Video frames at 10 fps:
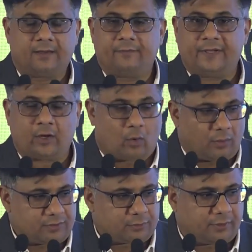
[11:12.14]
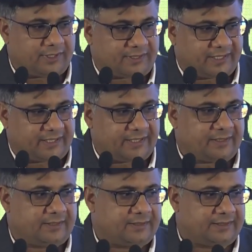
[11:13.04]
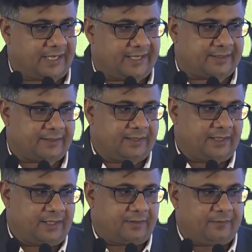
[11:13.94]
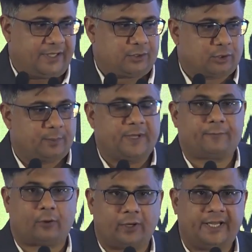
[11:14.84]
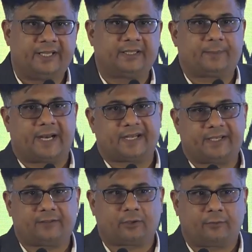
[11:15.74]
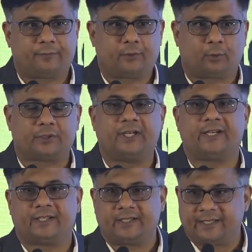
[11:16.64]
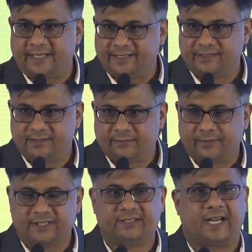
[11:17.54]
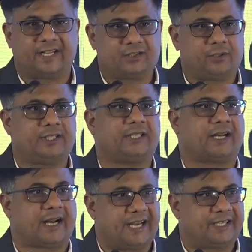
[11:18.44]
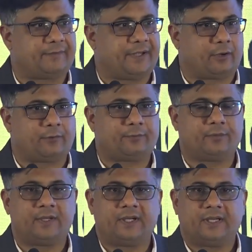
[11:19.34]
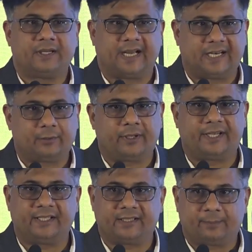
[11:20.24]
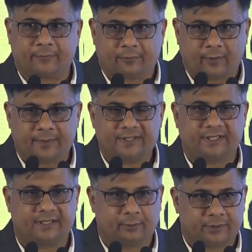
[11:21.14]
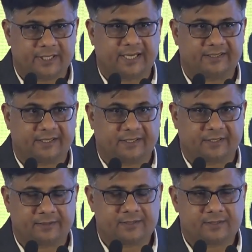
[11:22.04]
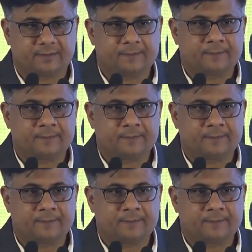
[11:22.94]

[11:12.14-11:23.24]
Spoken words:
We also decided that we should be following the practice of total return index, which is actually the right way of calculating the performance and looking at the returns.